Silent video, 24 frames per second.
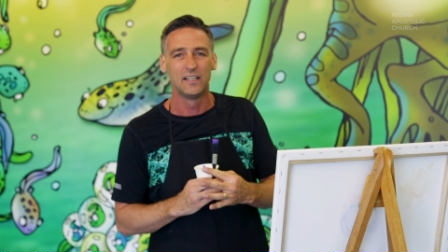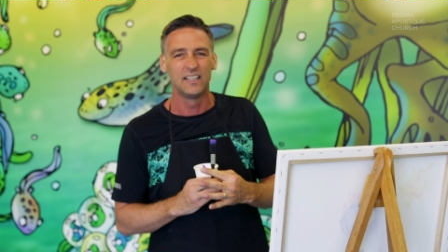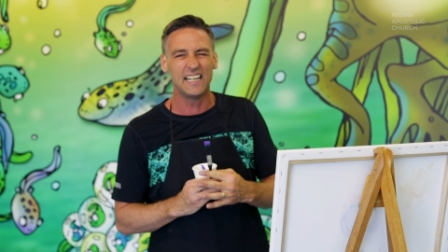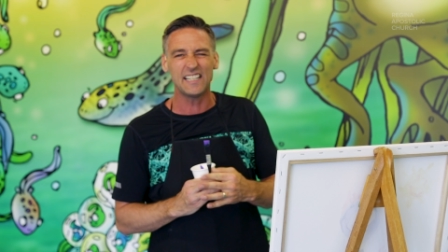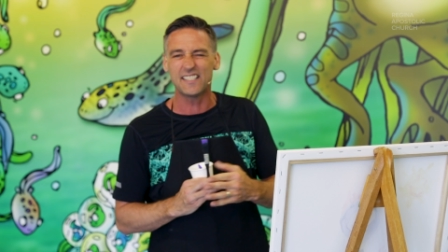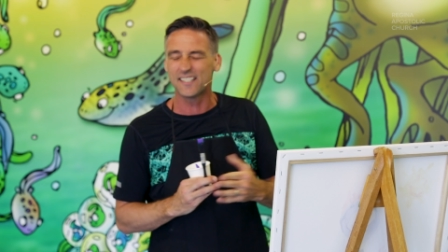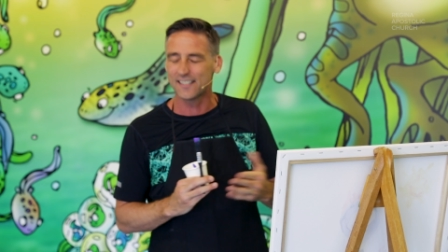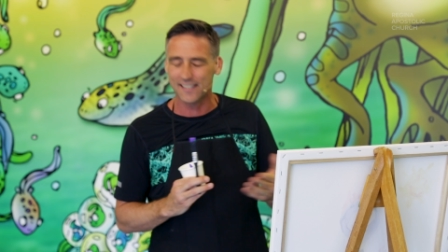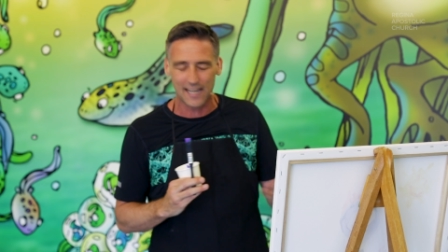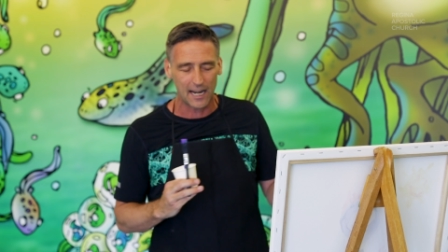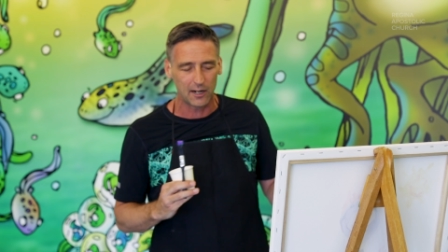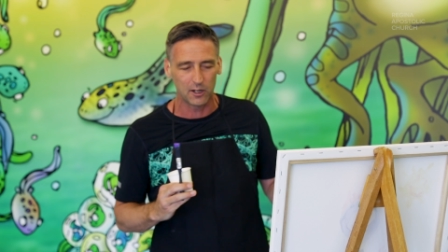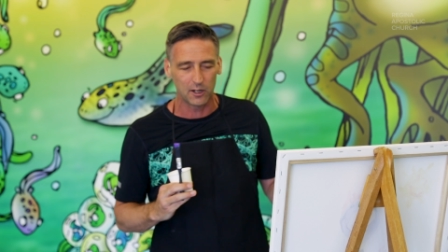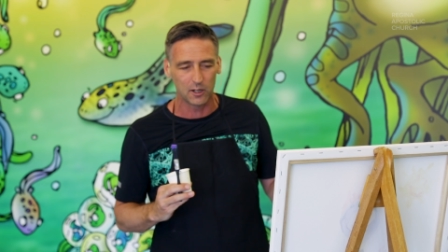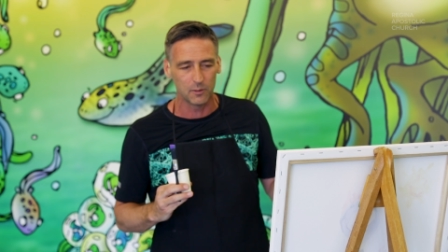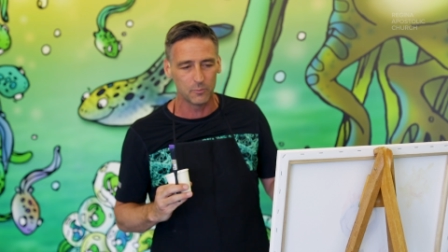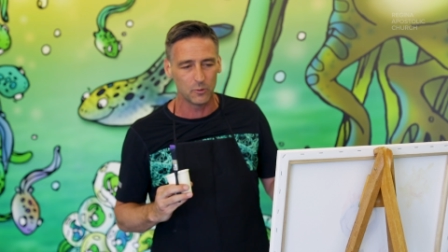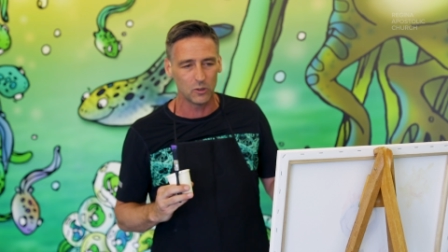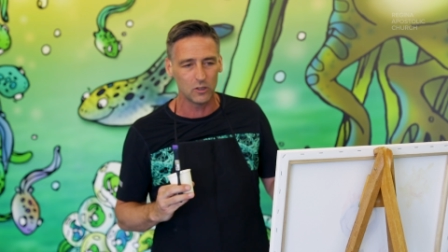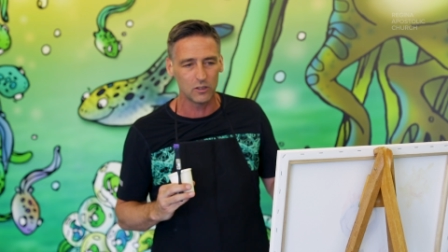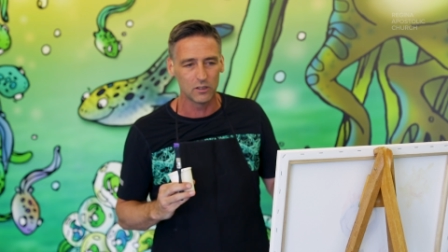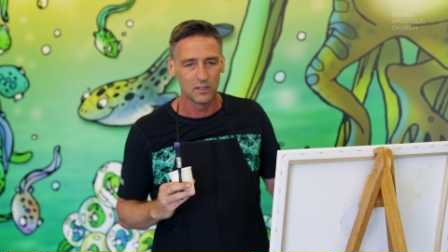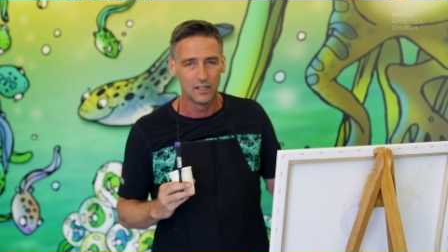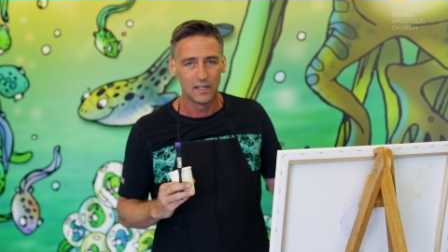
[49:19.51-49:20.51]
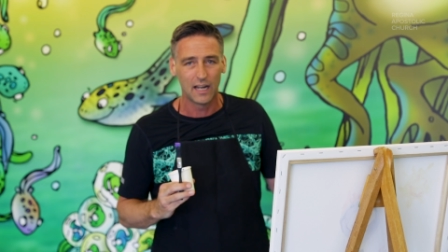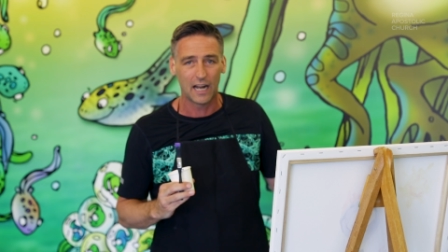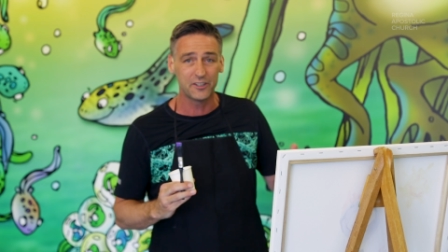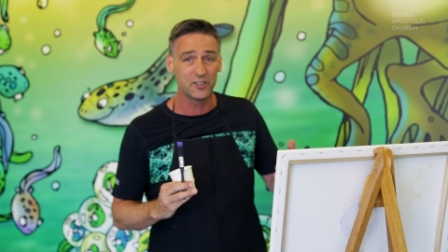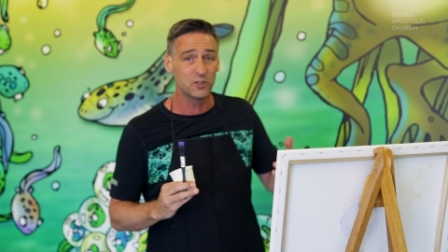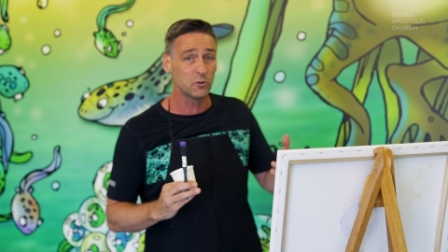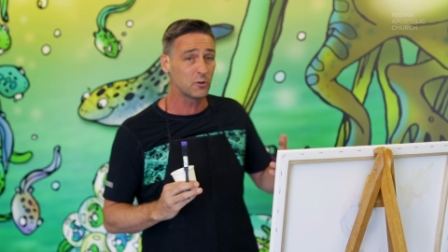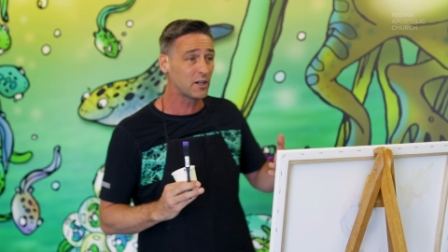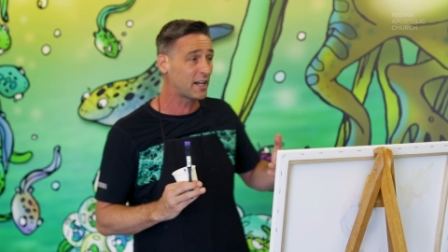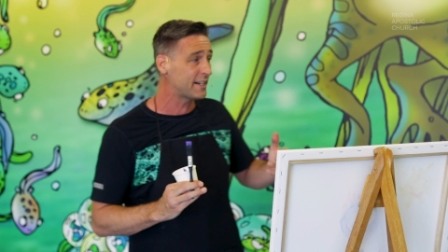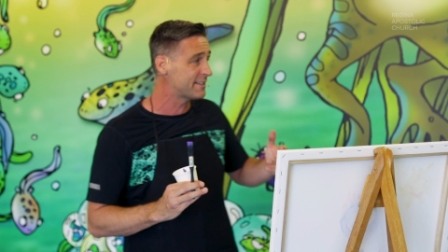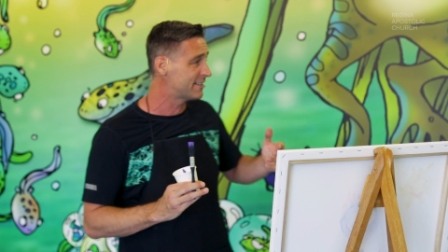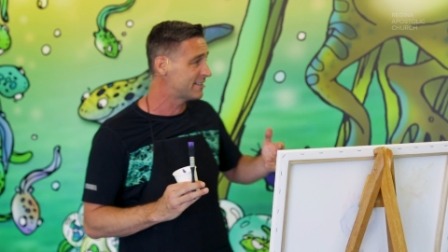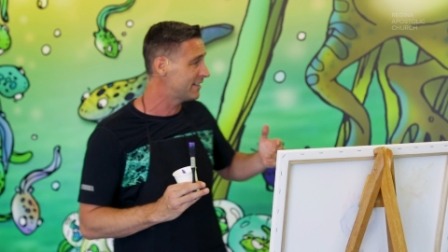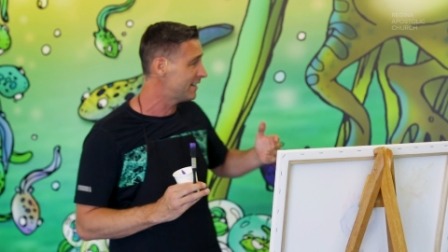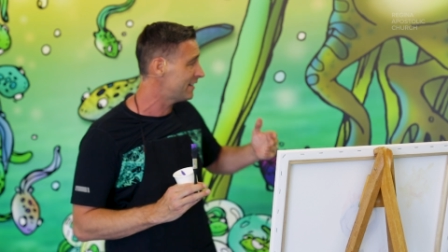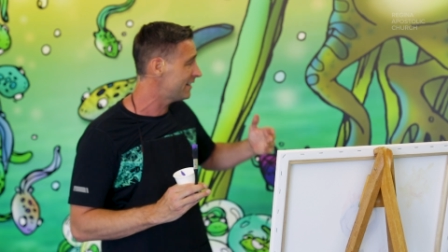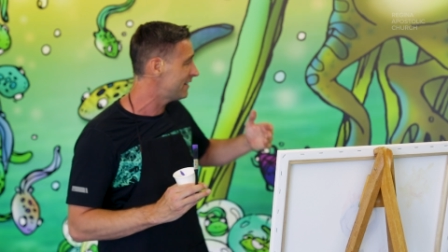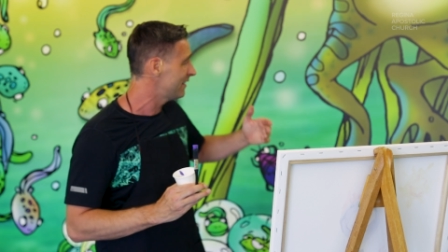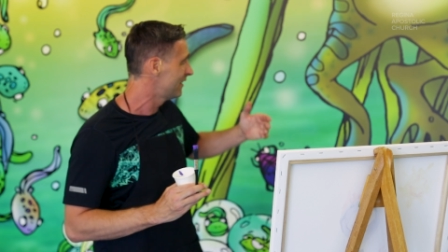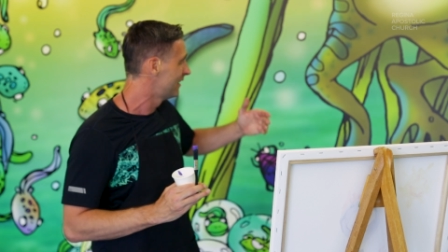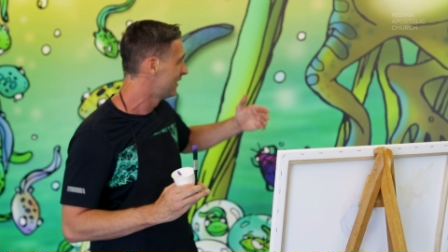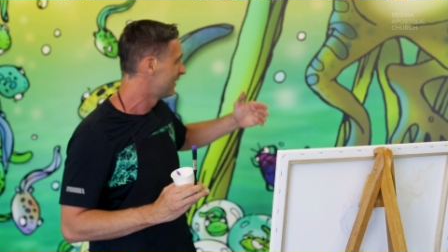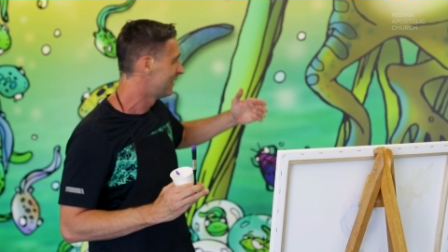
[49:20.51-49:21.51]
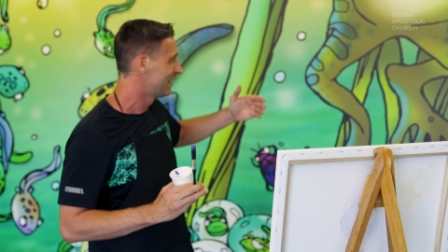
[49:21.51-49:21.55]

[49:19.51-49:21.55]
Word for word: It's terrible. And you know what I did?